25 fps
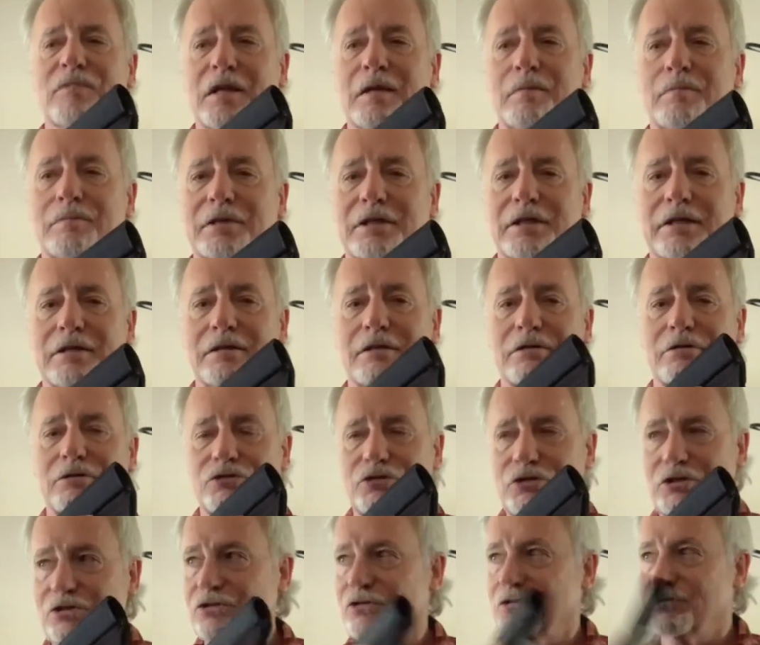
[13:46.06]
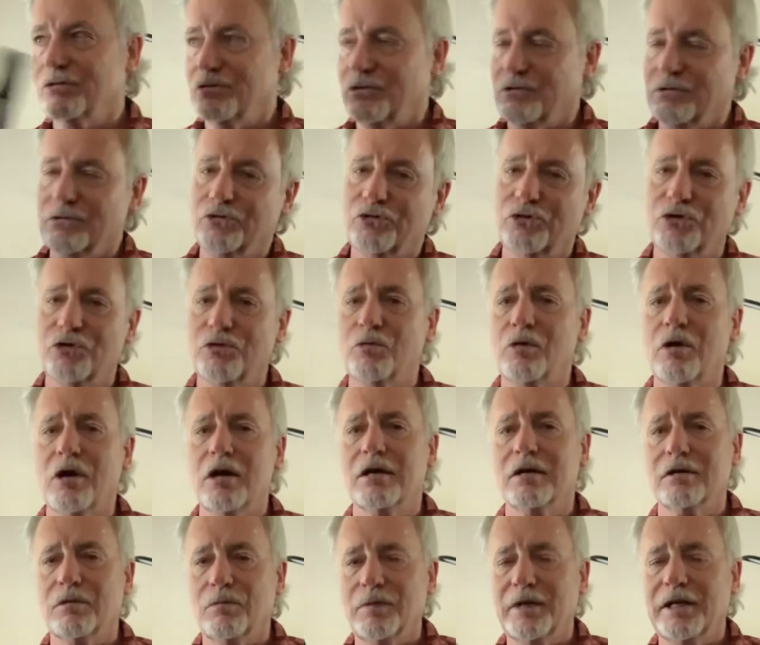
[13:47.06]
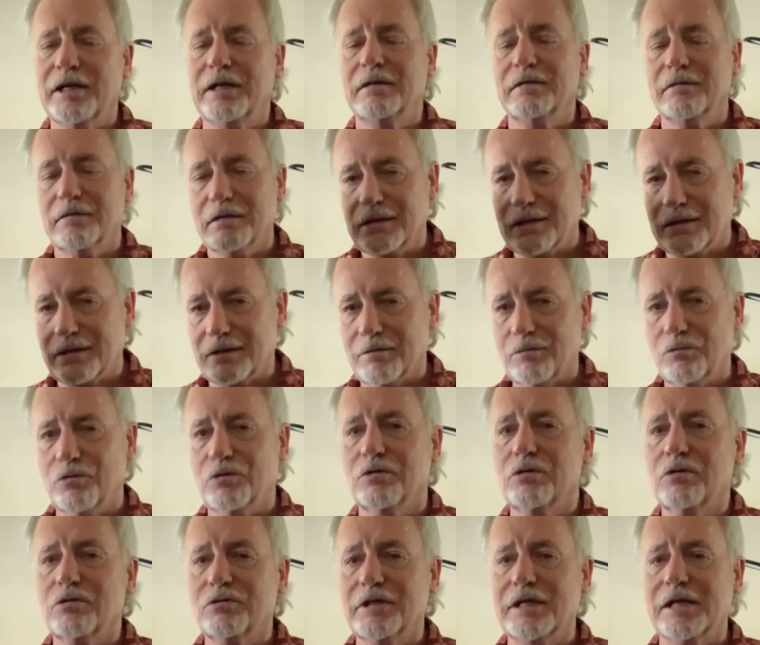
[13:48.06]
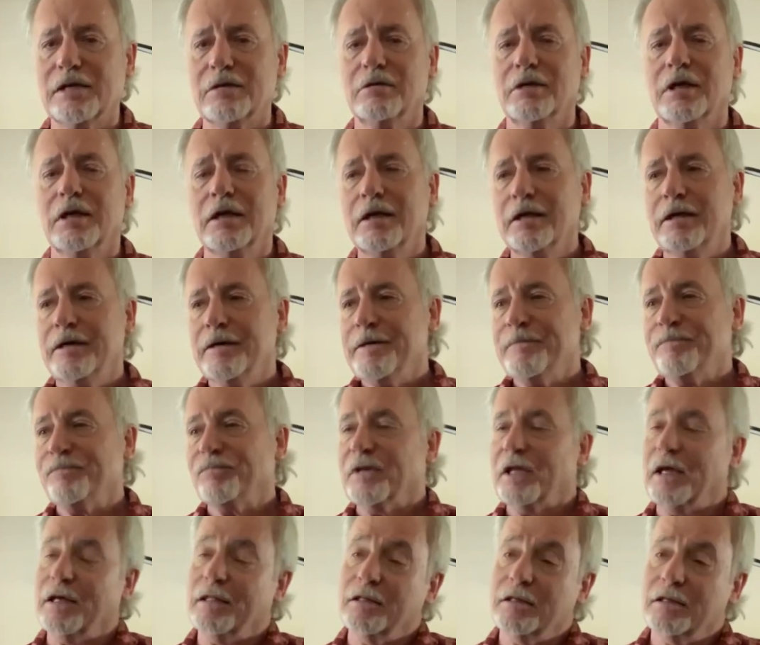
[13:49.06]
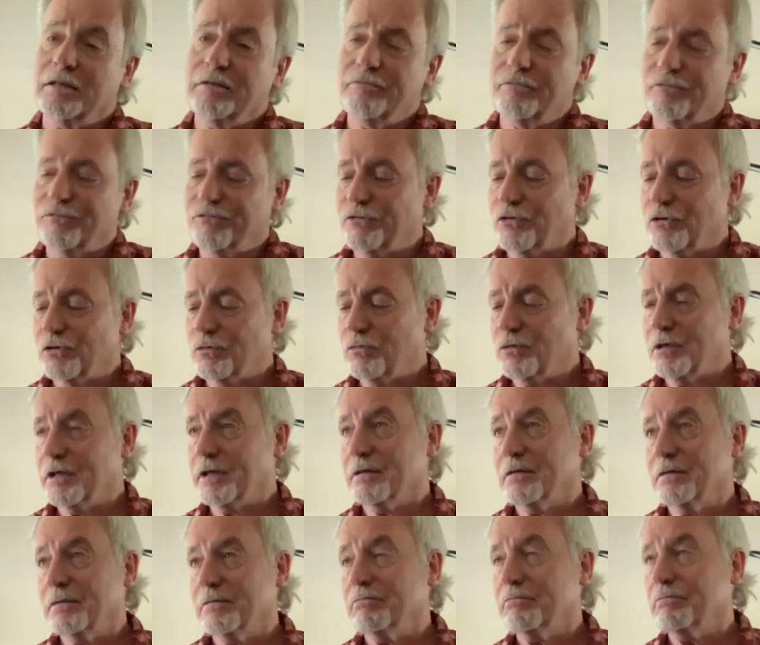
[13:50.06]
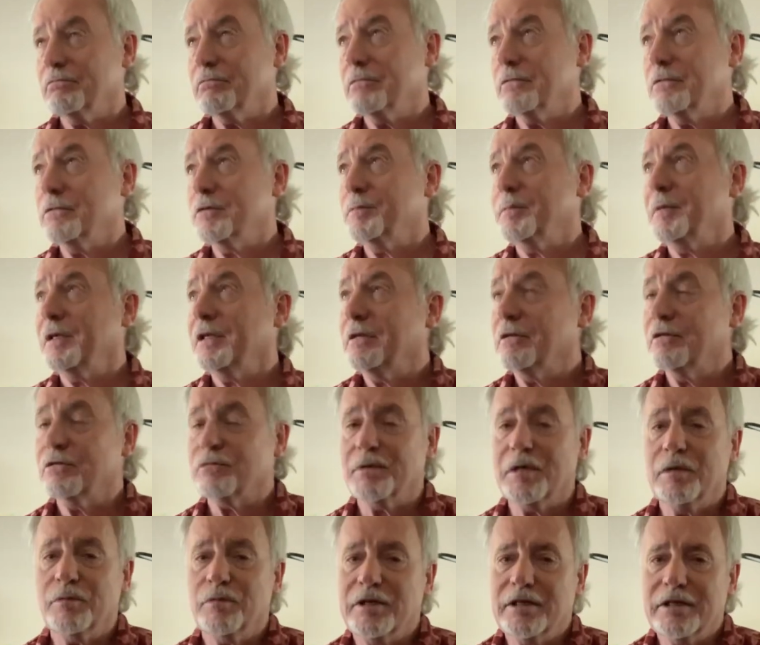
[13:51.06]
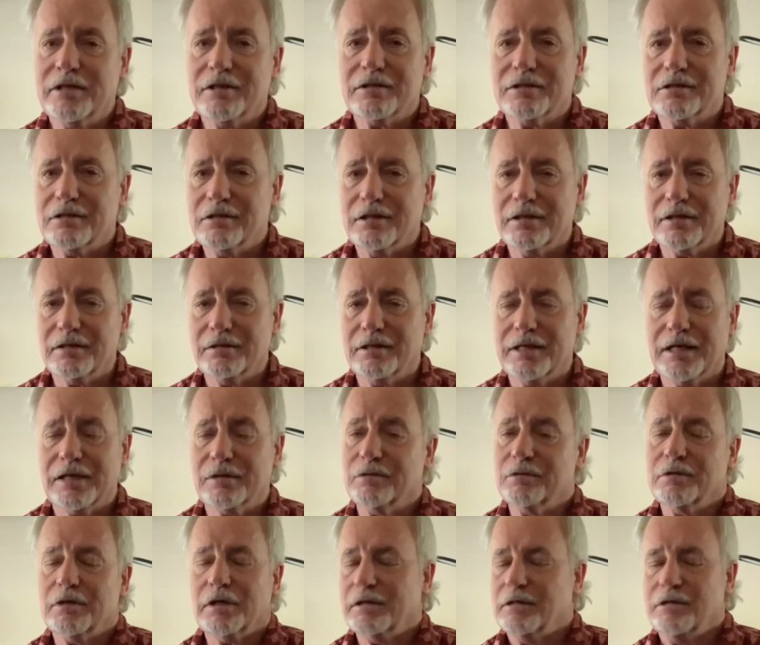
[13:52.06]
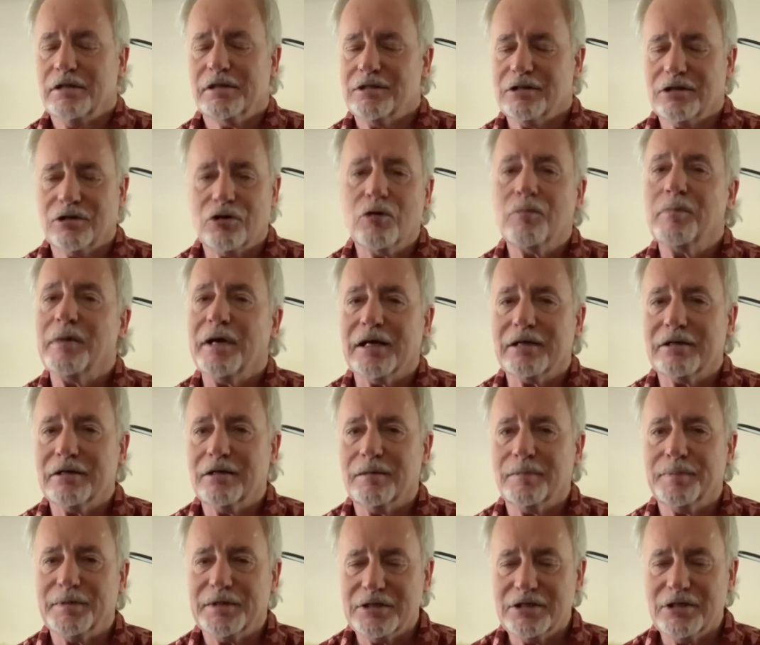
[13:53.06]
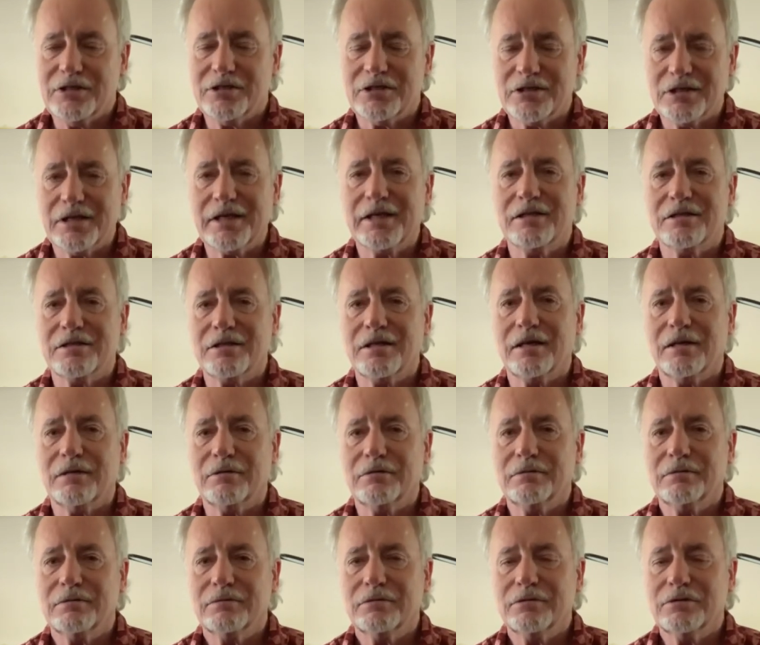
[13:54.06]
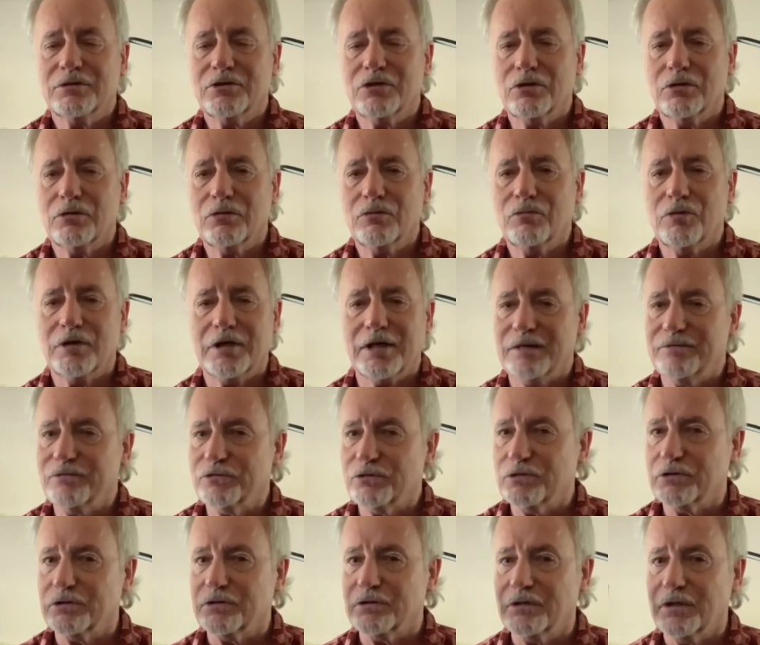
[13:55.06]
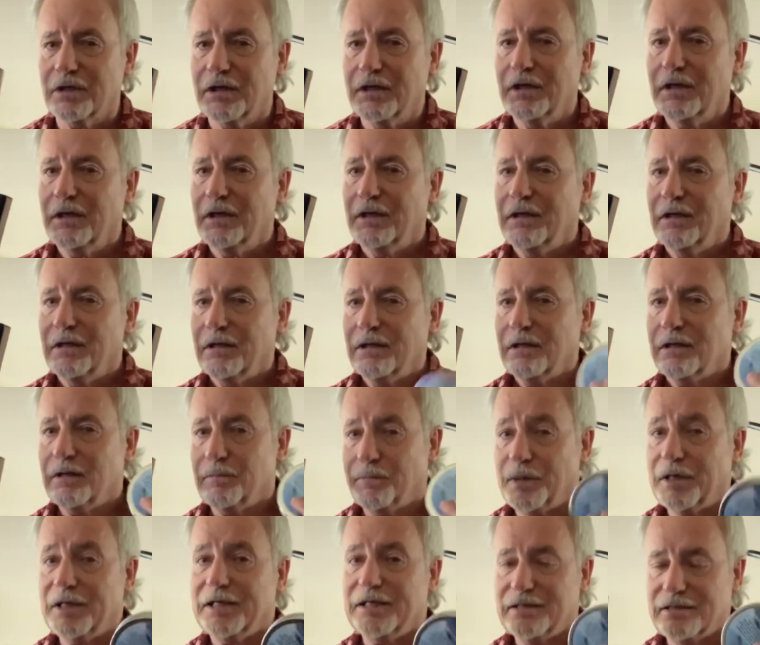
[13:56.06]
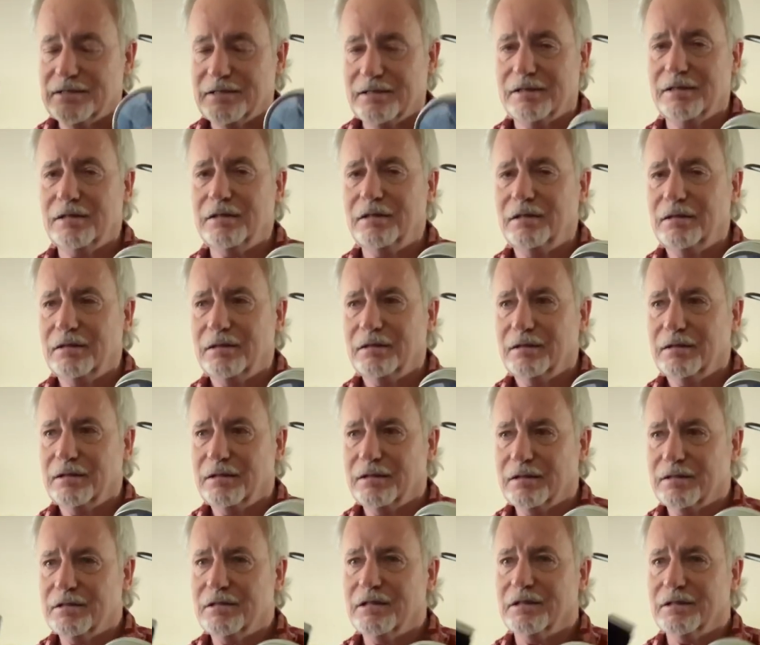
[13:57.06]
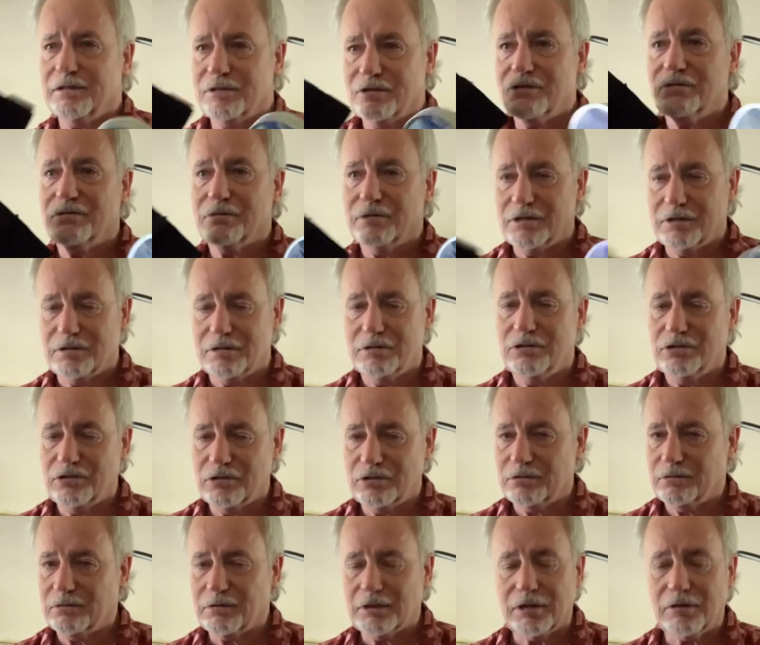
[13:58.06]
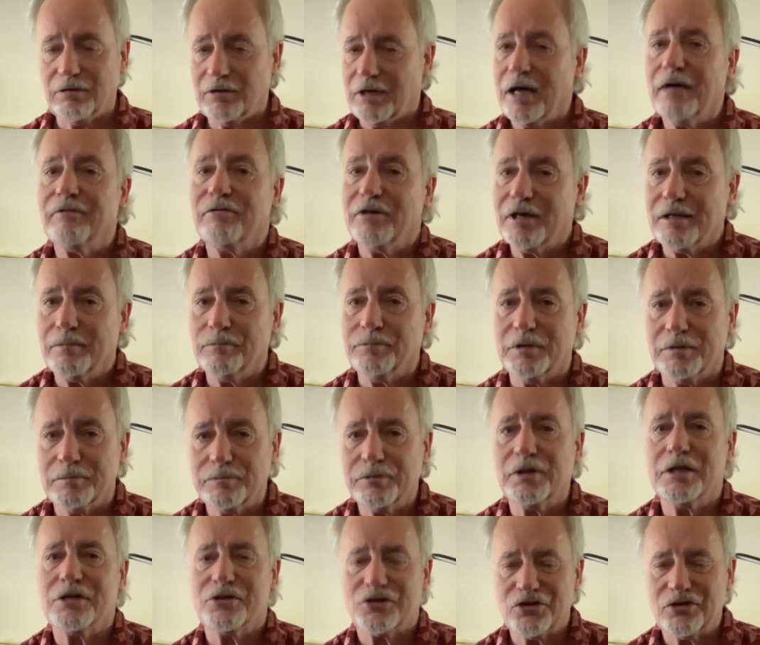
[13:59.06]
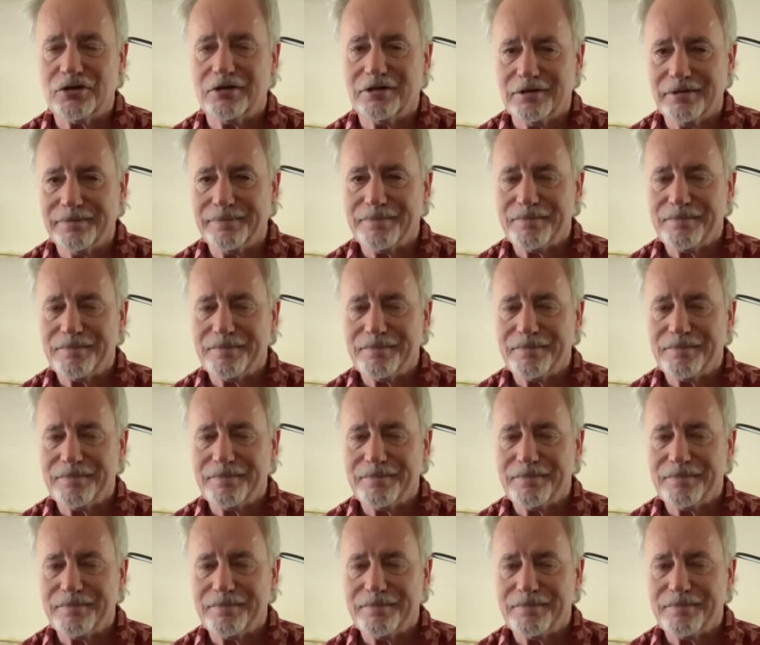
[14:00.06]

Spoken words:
But just do your walk, wait, and it will go down. And then for it's been 3 weeks, it doesn't go back up, it just stays down. So whatever the putty did, it's I don't have high blood pressure,